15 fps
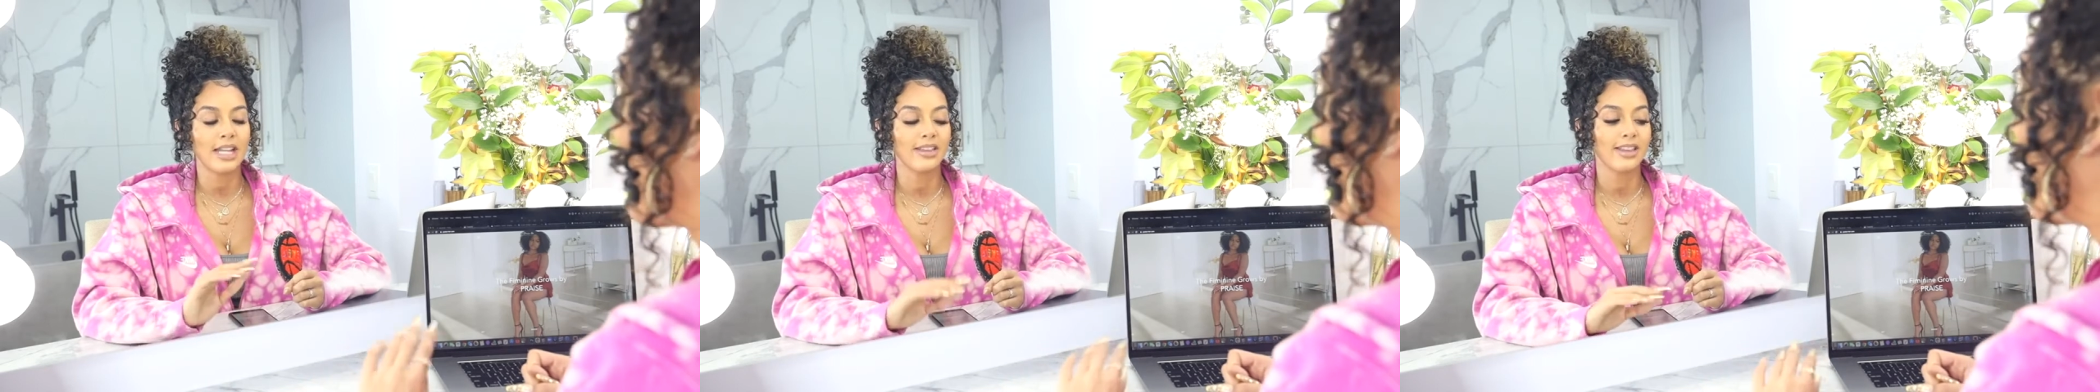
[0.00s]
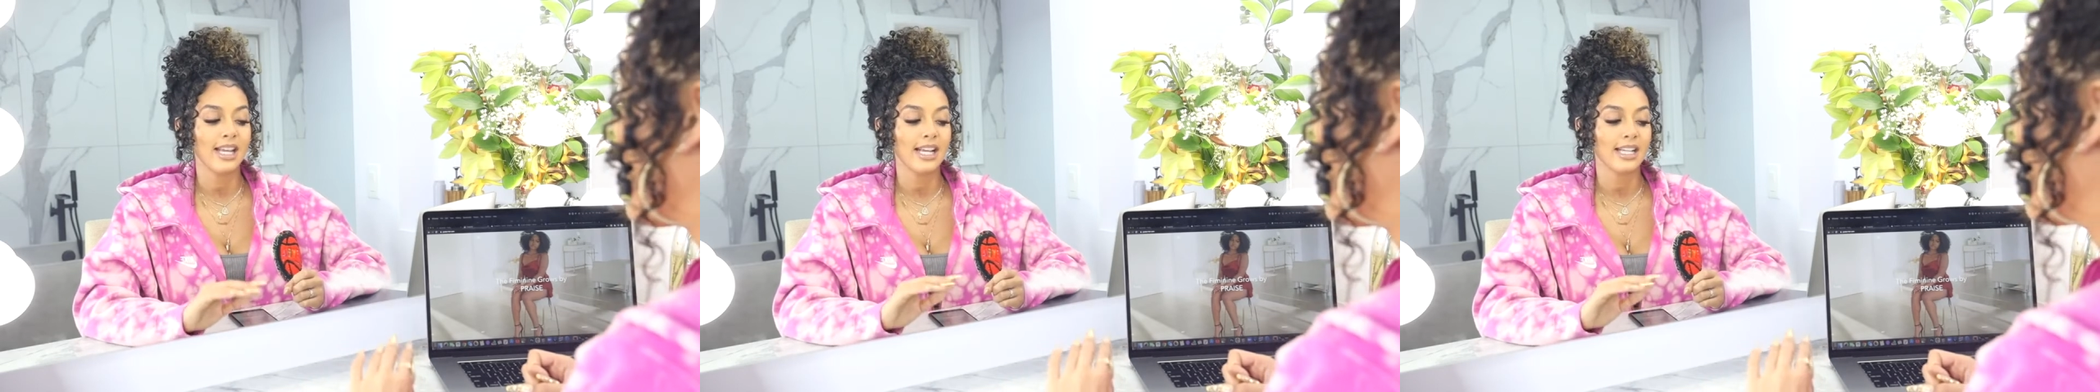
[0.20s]

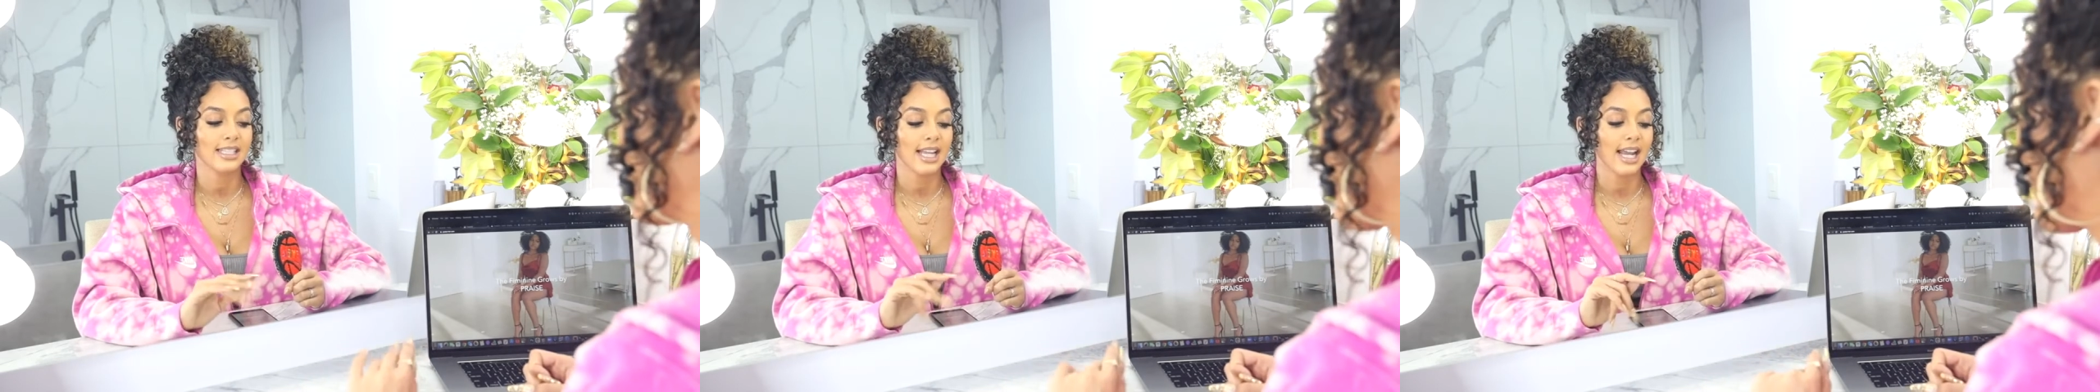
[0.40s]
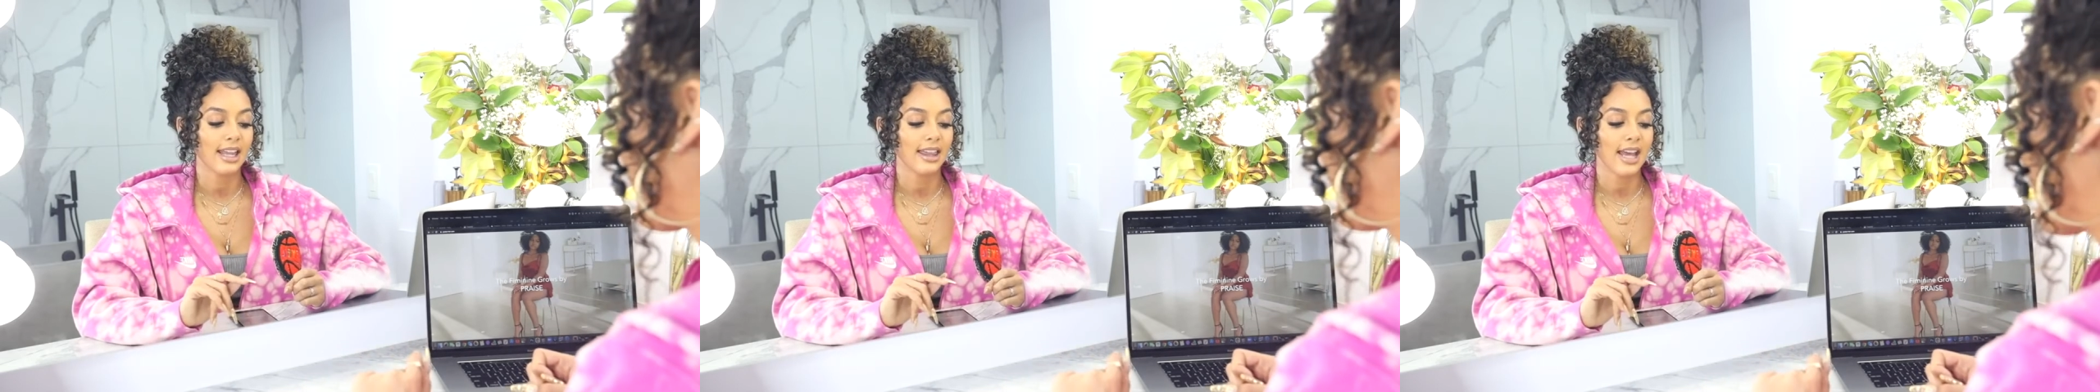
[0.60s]
and
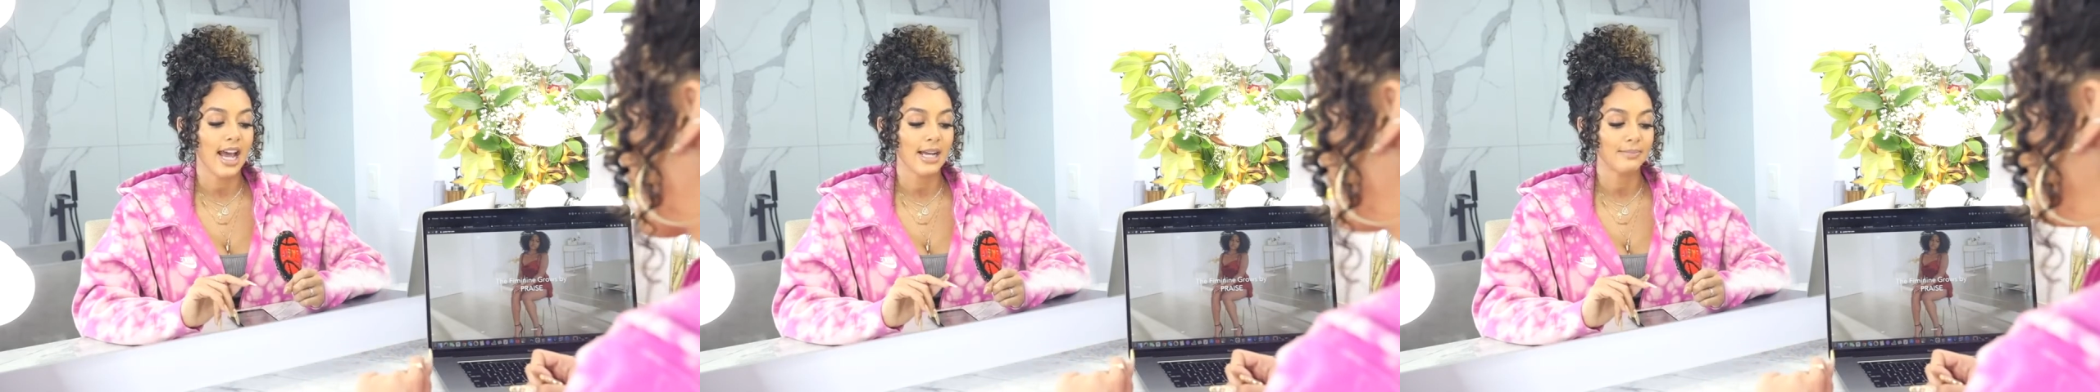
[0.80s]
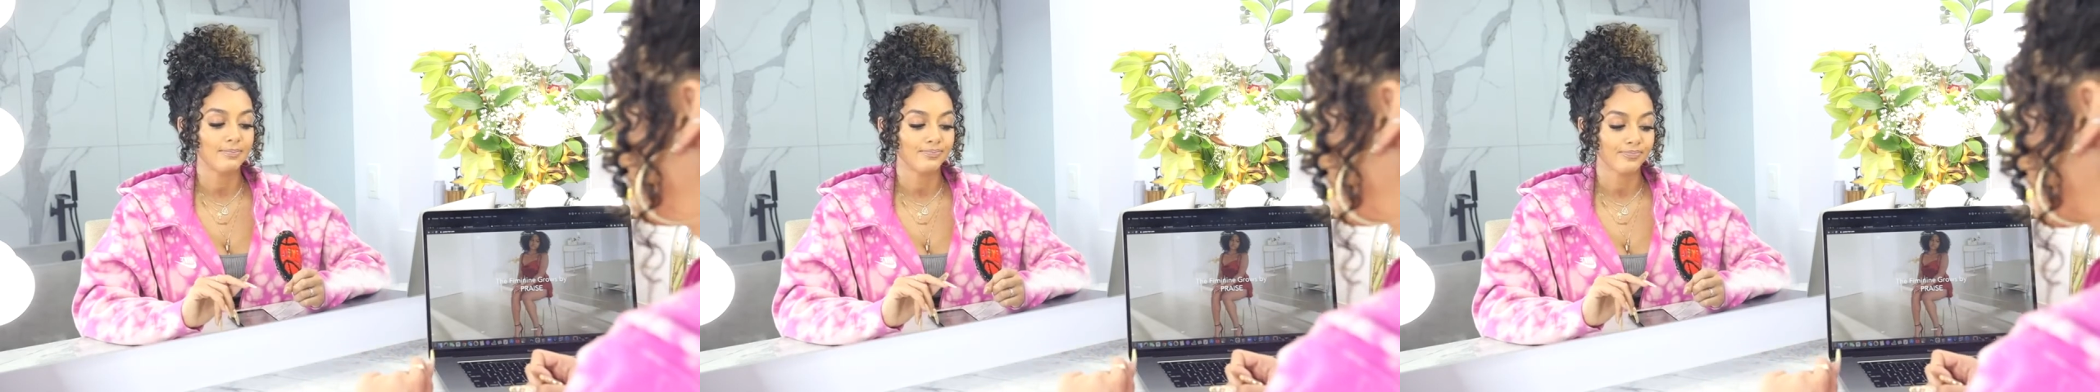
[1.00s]
things like
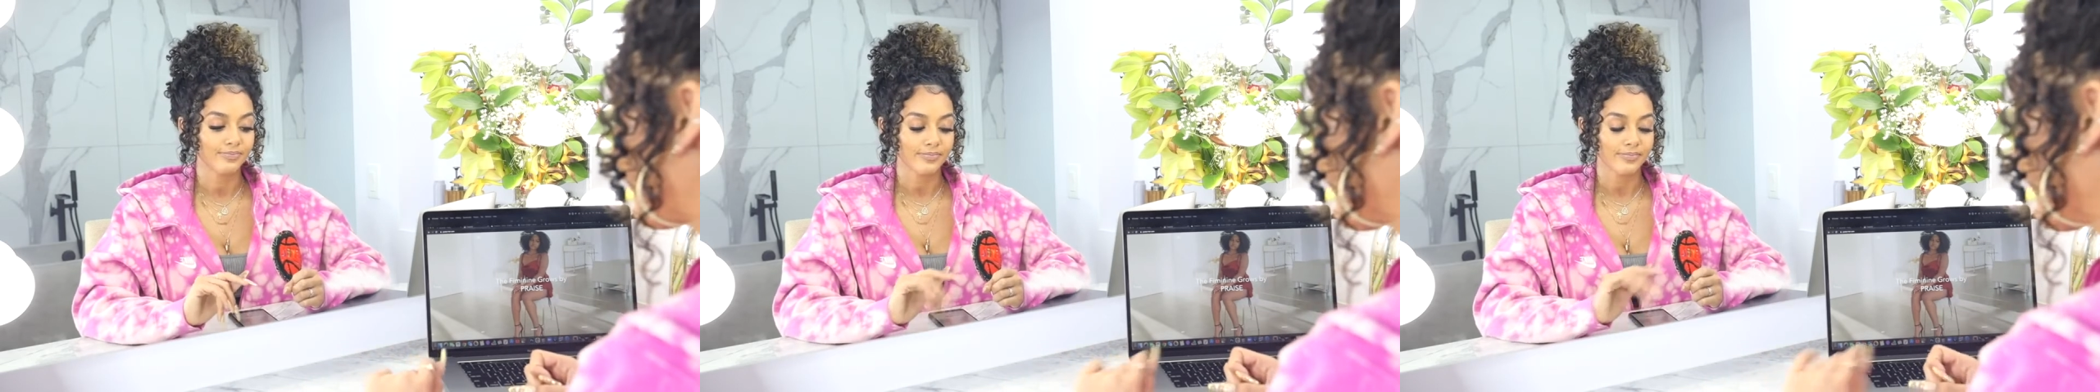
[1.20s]
that.